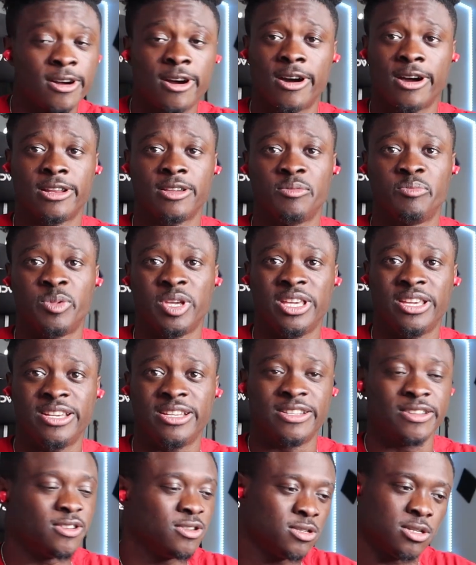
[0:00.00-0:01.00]
Cardi B?
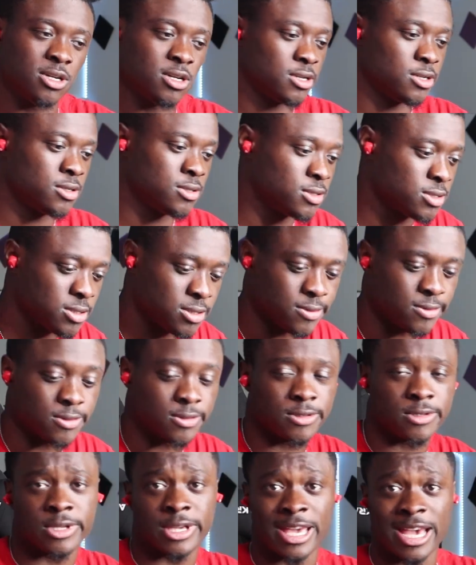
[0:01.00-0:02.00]
No, no, no. It's a
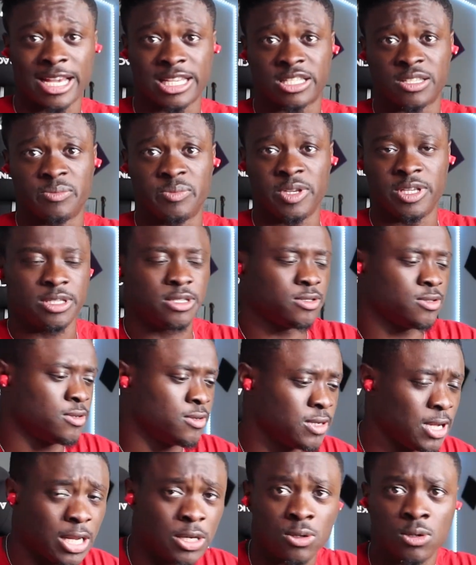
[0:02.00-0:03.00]
catchy beats.
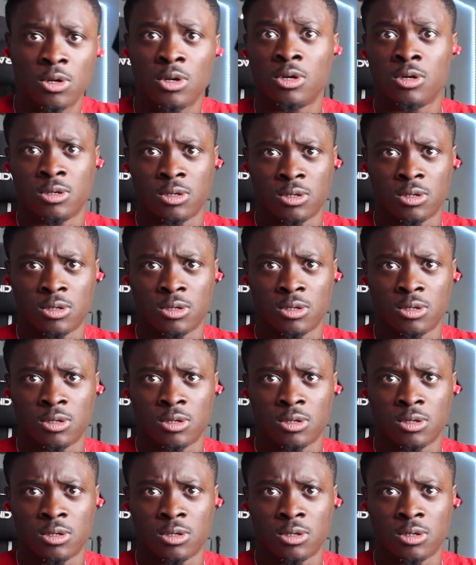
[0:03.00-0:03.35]
No, I don't.